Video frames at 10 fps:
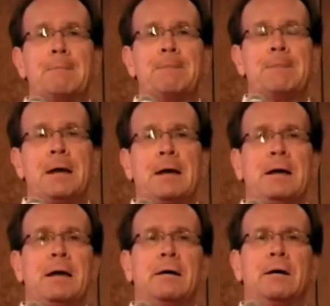
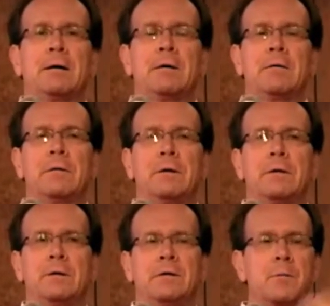The
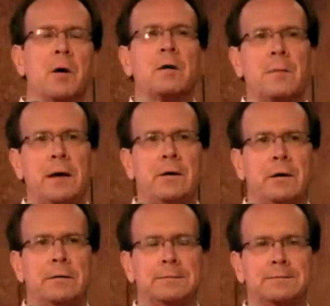smart
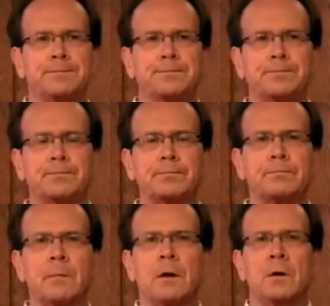meter
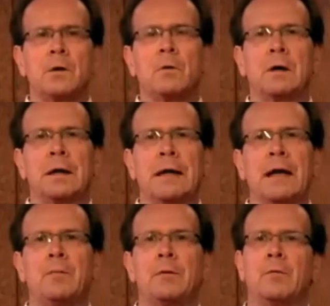will
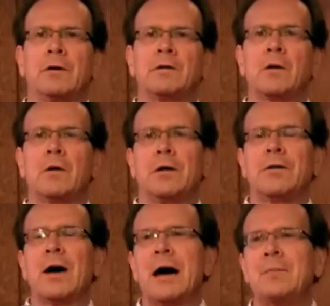enable what's called
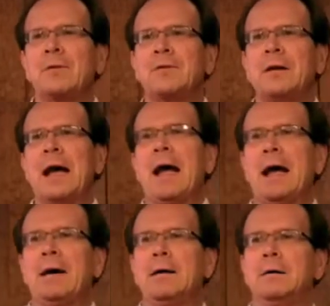time of
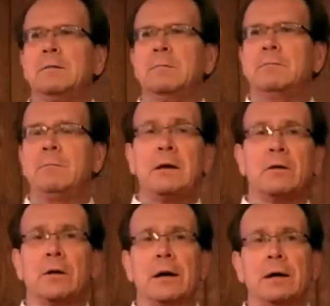day
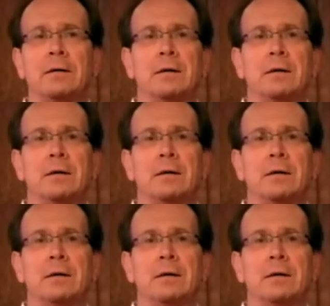metering.